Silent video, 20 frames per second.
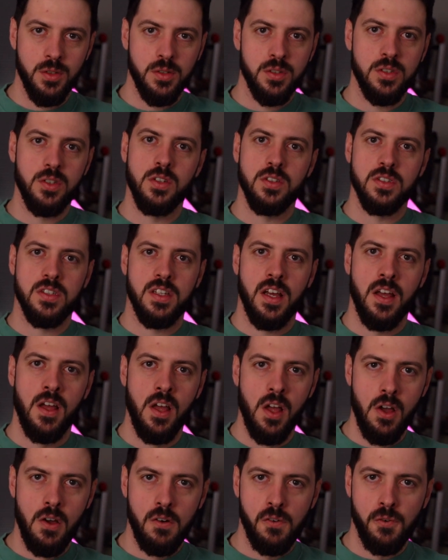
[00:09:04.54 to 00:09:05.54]
does the
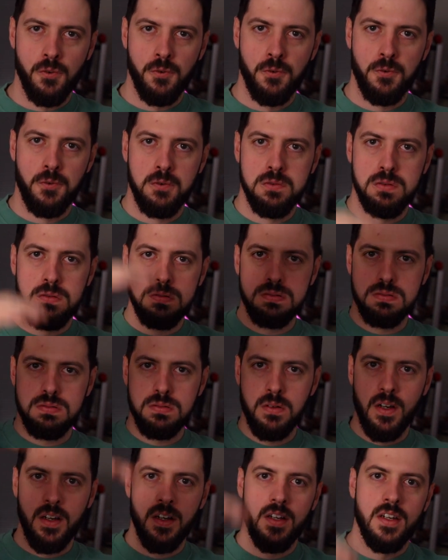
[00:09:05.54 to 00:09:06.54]

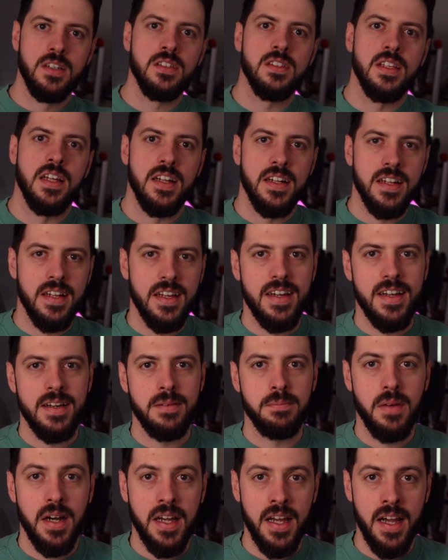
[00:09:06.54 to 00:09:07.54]
then
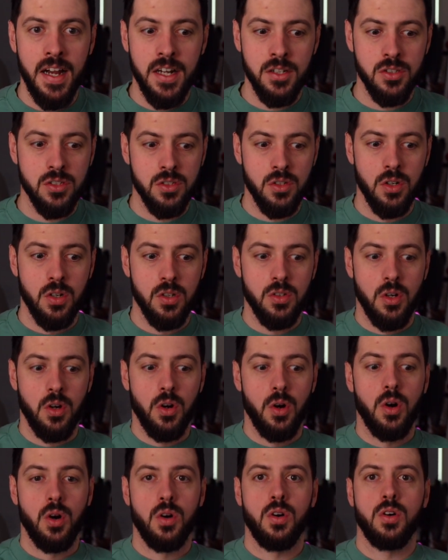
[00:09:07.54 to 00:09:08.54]
my heart just goes,
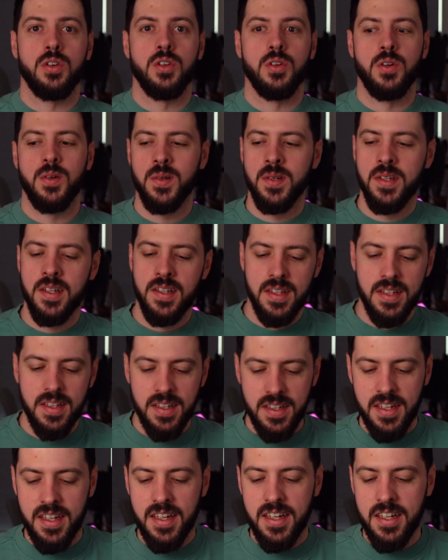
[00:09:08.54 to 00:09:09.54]
oh no.
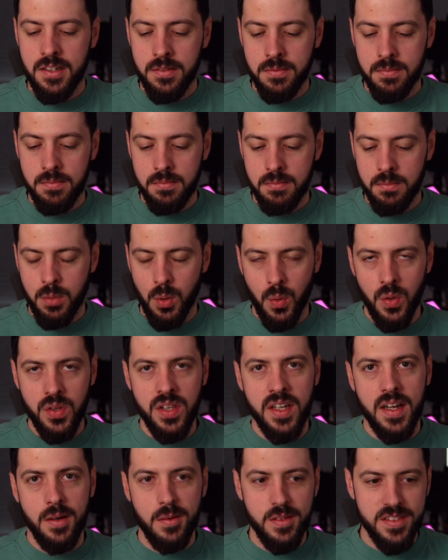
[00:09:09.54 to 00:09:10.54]
But one
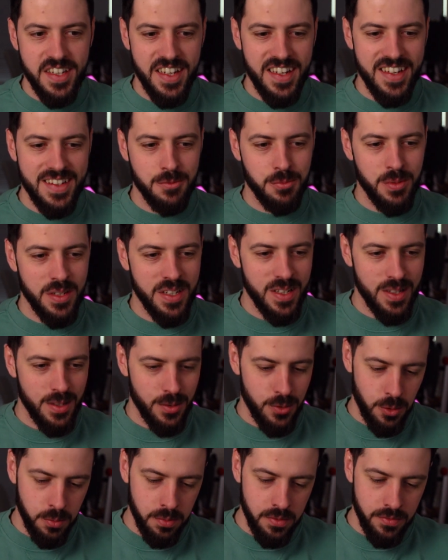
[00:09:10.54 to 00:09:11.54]
thing I would say is being in
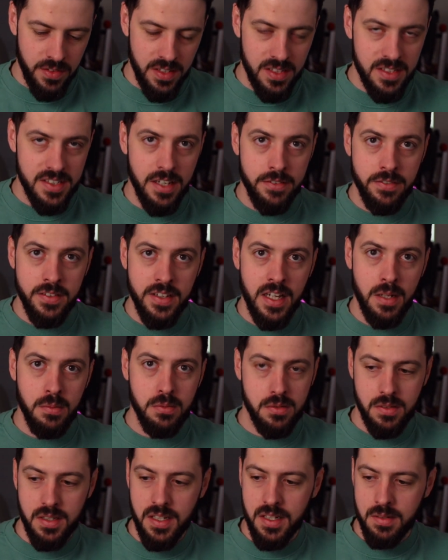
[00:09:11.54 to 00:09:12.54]
an open field definitely helps
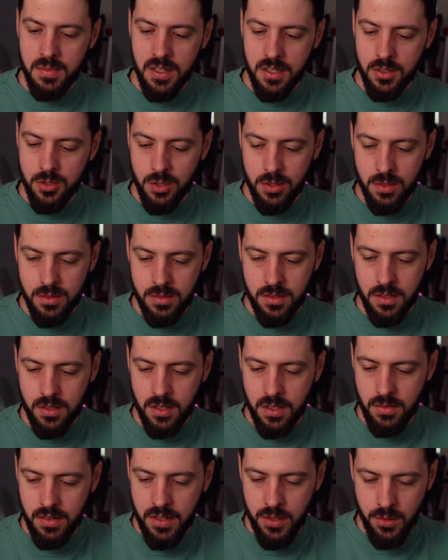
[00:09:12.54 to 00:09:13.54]
with that, and making sure there's
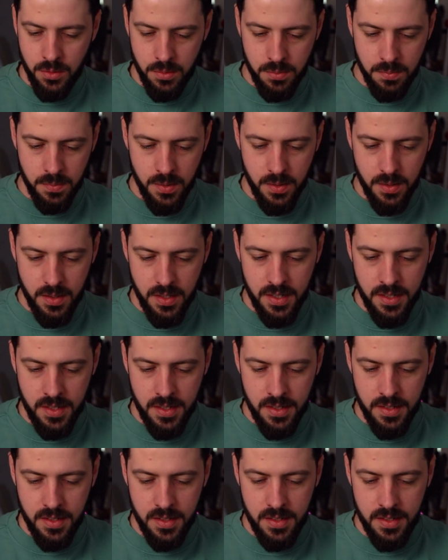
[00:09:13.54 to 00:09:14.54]
nothing around. But
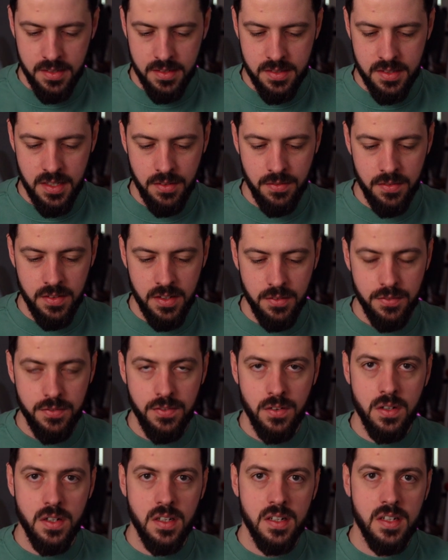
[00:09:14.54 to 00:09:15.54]
it's definitely a
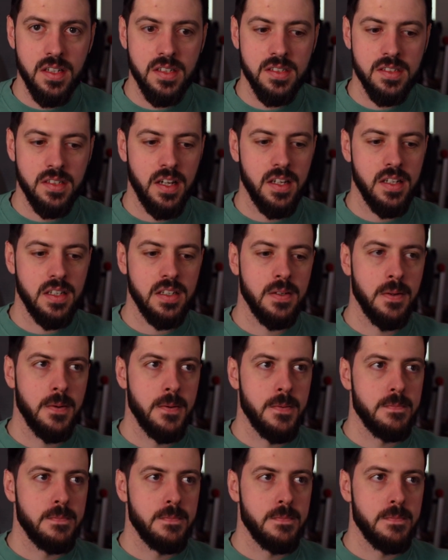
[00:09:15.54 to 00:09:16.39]
fun and exciting